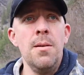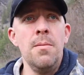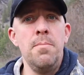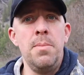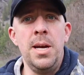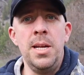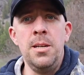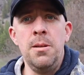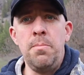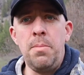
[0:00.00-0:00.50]

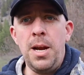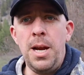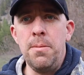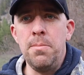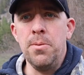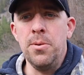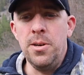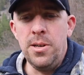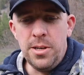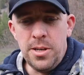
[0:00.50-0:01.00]
pen to
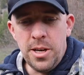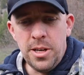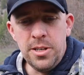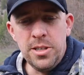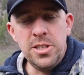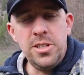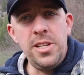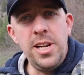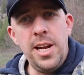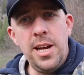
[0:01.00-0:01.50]
paper and
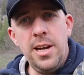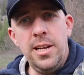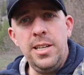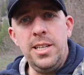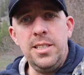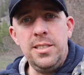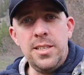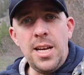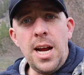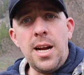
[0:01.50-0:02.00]
understand
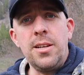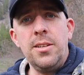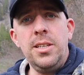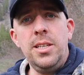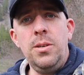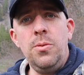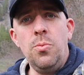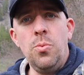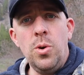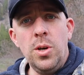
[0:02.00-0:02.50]

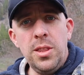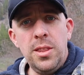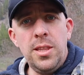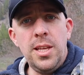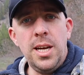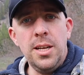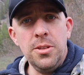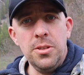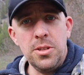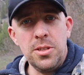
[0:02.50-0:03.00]
exactly what
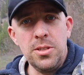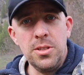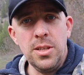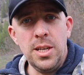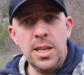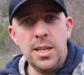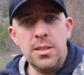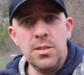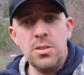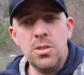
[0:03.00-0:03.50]
that looks
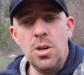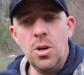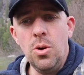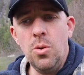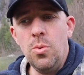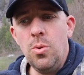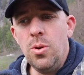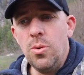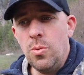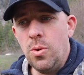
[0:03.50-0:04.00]
like.
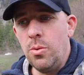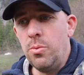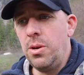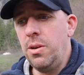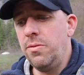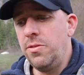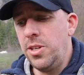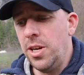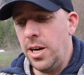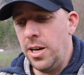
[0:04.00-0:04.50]
So what
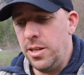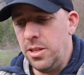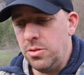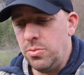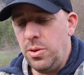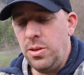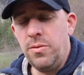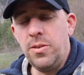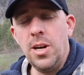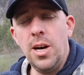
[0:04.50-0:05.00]
we've done
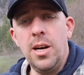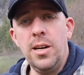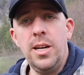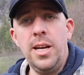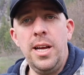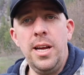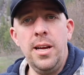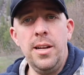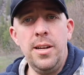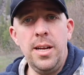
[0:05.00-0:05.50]
is we've gone
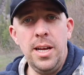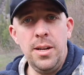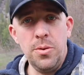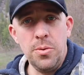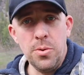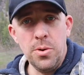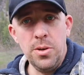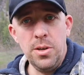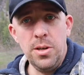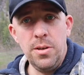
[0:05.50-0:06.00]
ahead
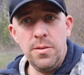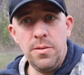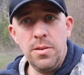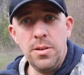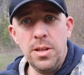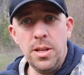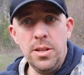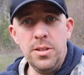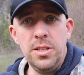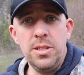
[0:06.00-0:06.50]
and ordered
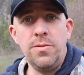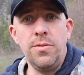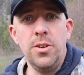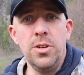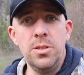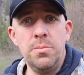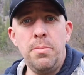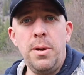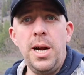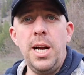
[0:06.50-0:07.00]
on this
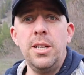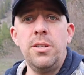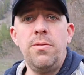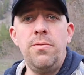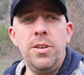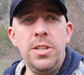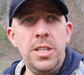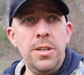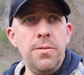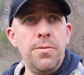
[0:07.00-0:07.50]
first batch
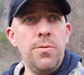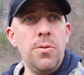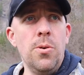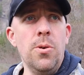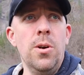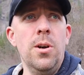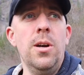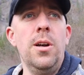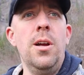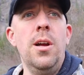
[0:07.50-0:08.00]

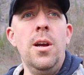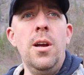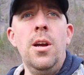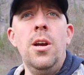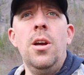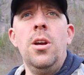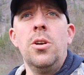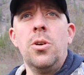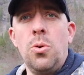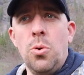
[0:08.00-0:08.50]
54
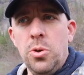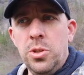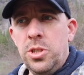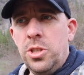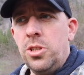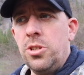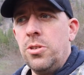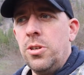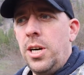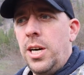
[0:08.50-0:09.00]

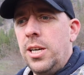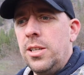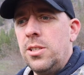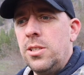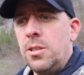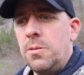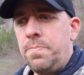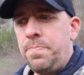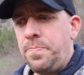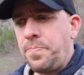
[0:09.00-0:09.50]
Cornish
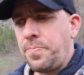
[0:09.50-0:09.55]
cross.